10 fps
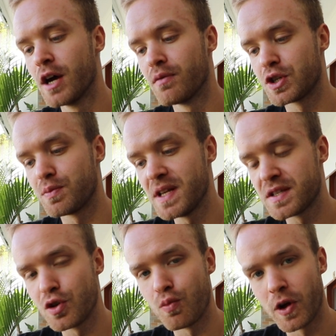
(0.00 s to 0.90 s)
which
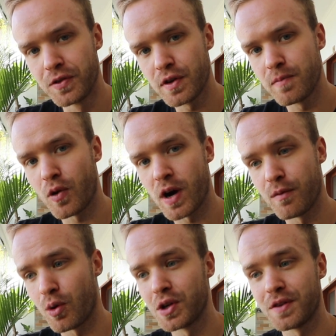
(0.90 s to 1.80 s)
means you want to
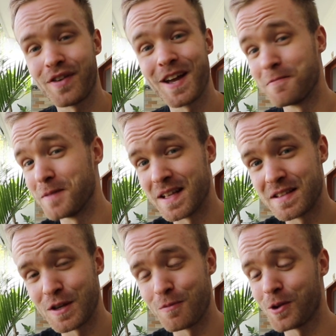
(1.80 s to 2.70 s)
avoid fake
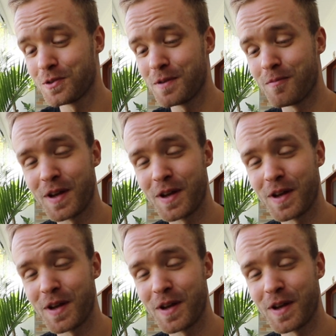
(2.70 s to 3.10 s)
meats. You want to